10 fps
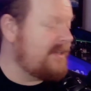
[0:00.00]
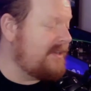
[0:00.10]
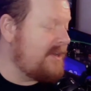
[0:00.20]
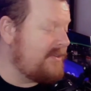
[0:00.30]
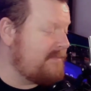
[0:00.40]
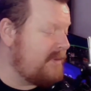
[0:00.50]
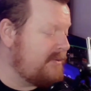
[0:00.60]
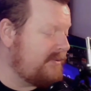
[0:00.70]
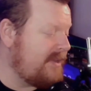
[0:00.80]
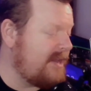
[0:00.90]
You know, they're
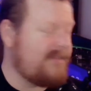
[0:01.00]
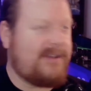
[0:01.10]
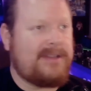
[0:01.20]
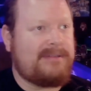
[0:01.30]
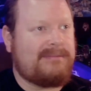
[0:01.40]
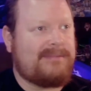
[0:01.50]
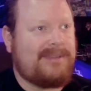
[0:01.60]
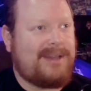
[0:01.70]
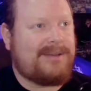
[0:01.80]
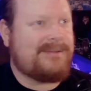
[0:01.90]
both kind of
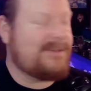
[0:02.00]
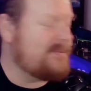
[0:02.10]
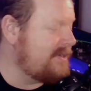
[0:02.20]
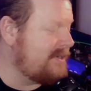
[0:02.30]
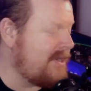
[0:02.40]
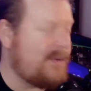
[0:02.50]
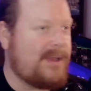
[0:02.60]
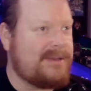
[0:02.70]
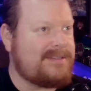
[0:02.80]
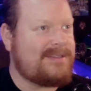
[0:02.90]
you wouldn't know
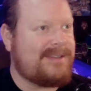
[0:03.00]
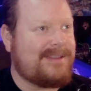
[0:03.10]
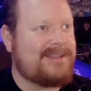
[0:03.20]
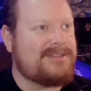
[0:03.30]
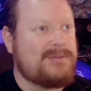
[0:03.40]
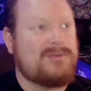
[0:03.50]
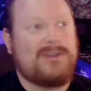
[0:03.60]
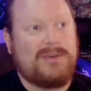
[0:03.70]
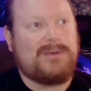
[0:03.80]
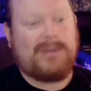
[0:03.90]
it unless you
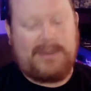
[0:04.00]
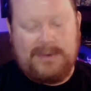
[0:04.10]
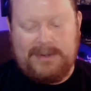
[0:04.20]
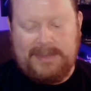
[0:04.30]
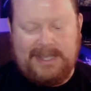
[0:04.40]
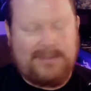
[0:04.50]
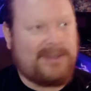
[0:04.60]
knew who they were to begin with.